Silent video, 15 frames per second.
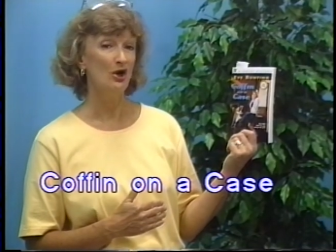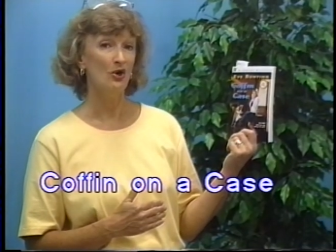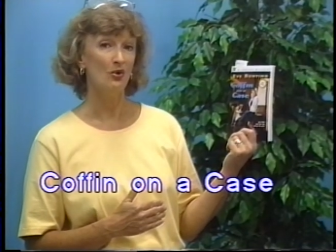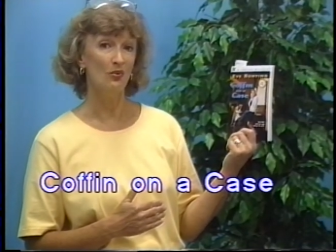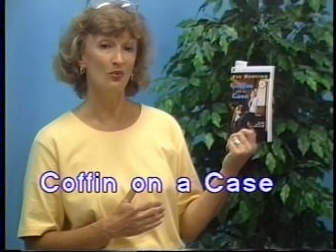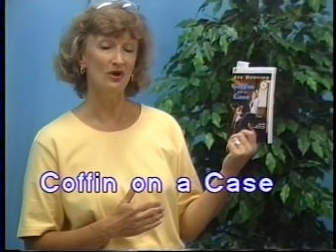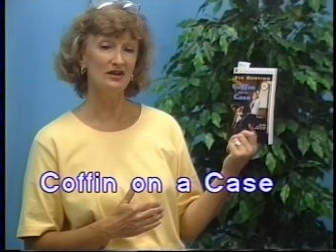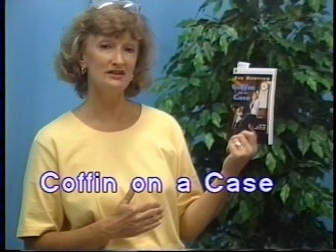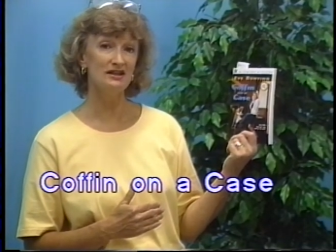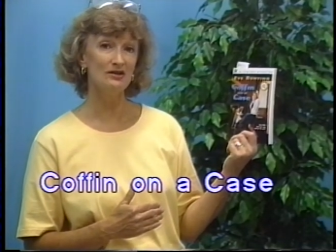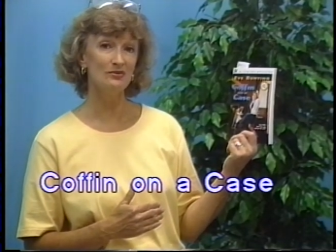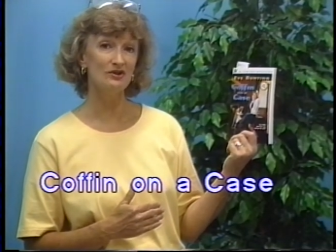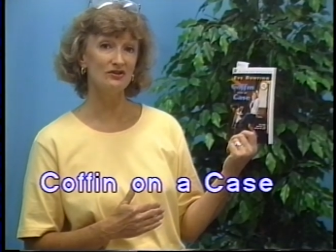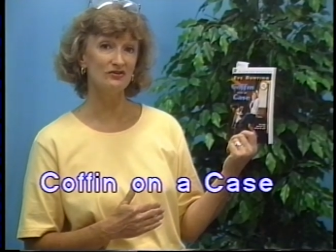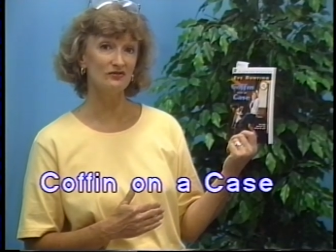Well, one day
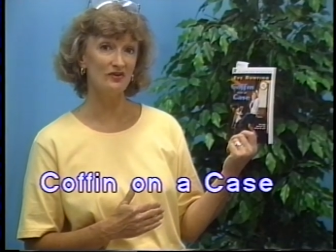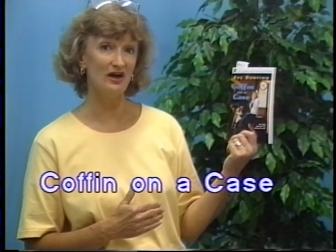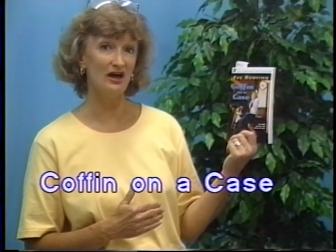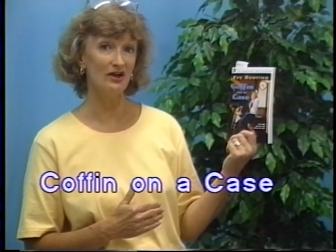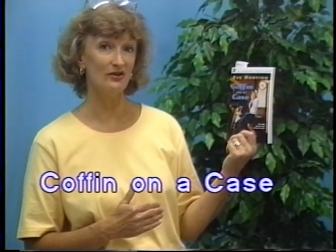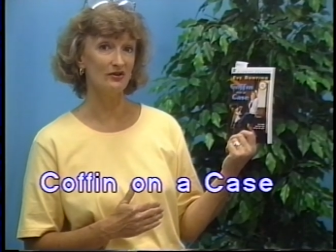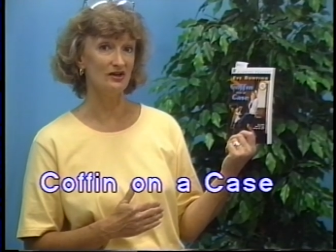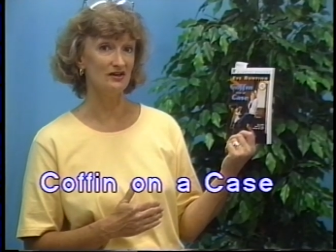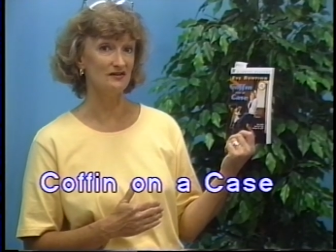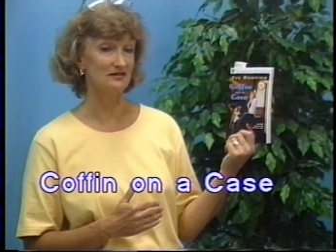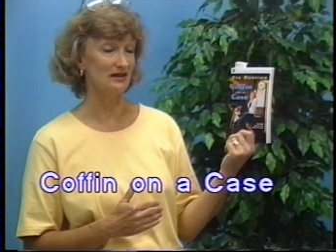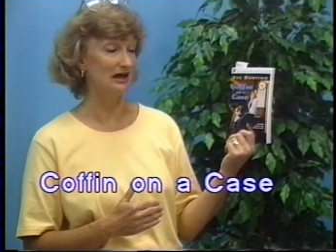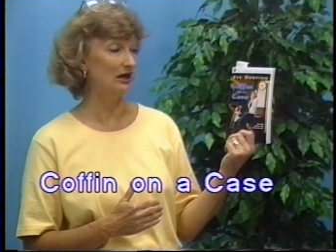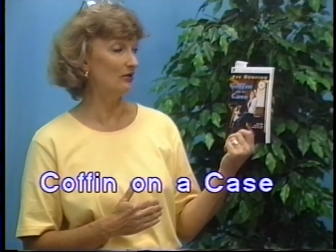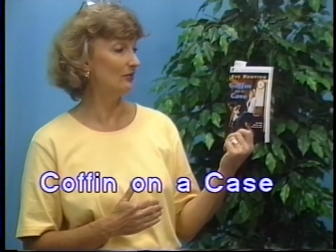when his father is
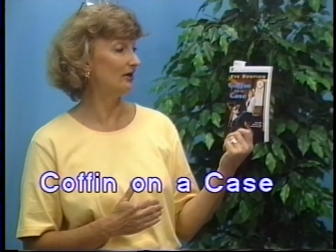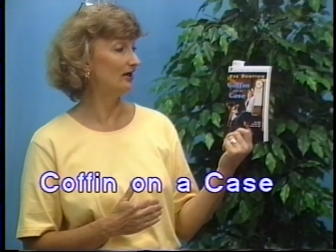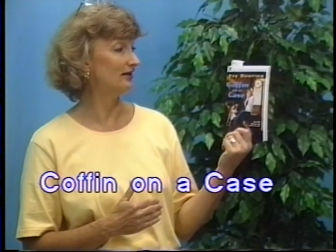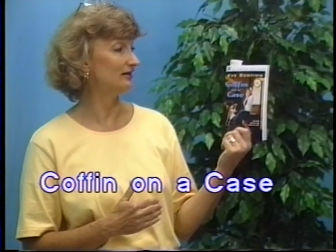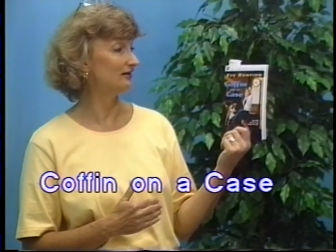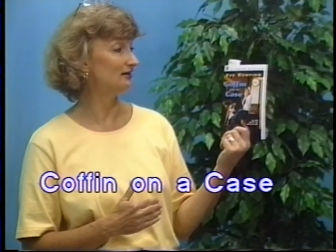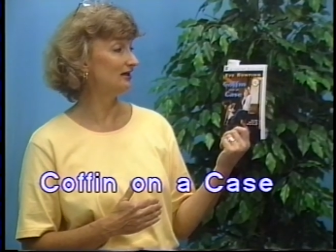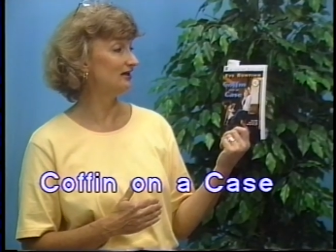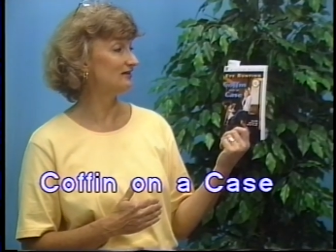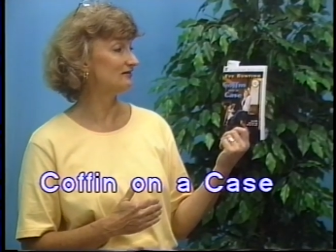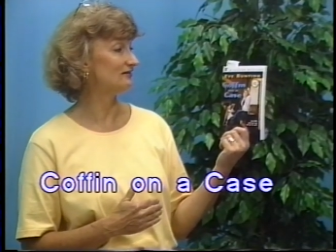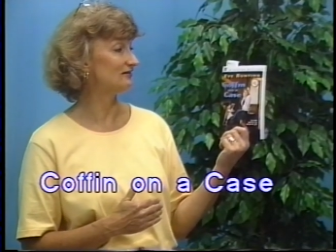out on a case,